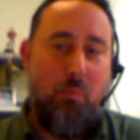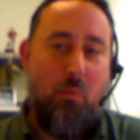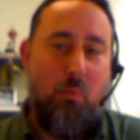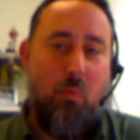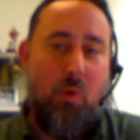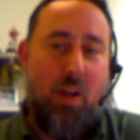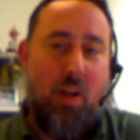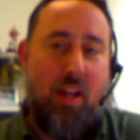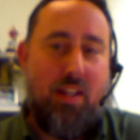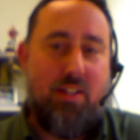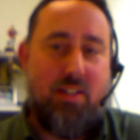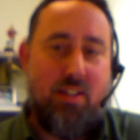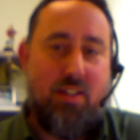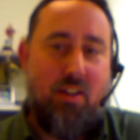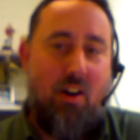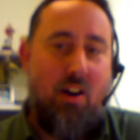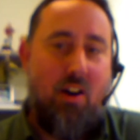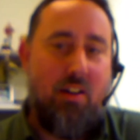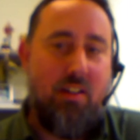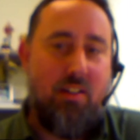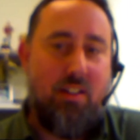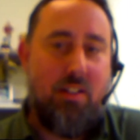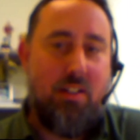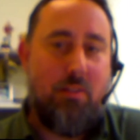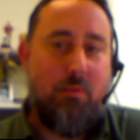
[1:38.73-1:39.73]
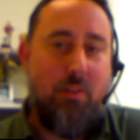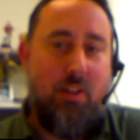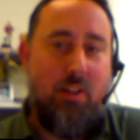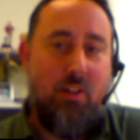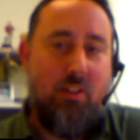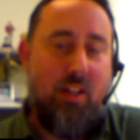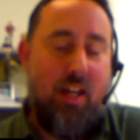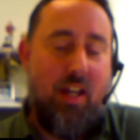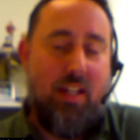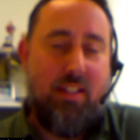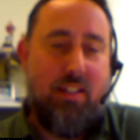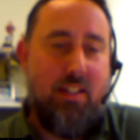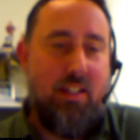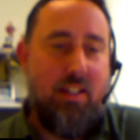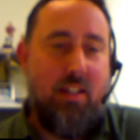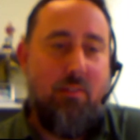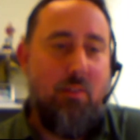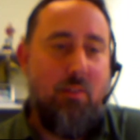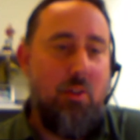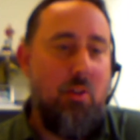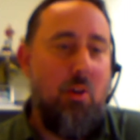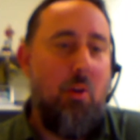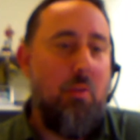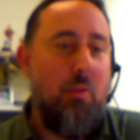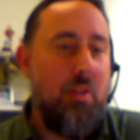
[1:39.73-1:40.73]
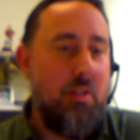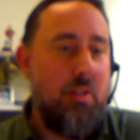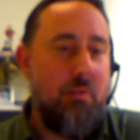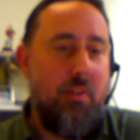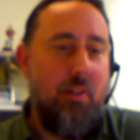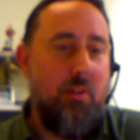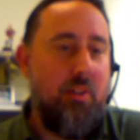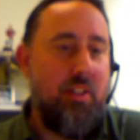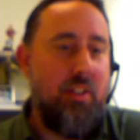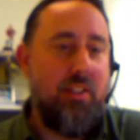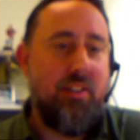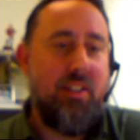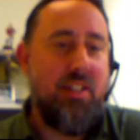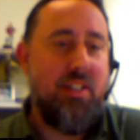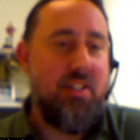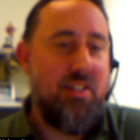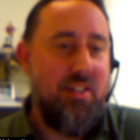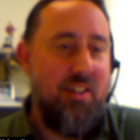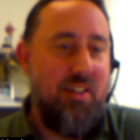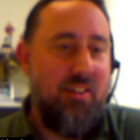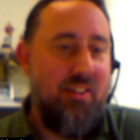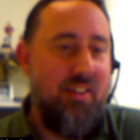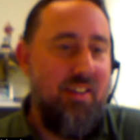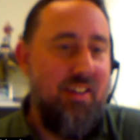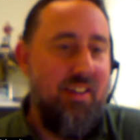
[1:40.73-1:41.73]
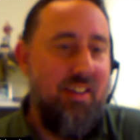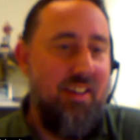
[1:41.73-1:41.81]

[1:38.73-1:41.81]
when I started this field, I didn't even know this field existed.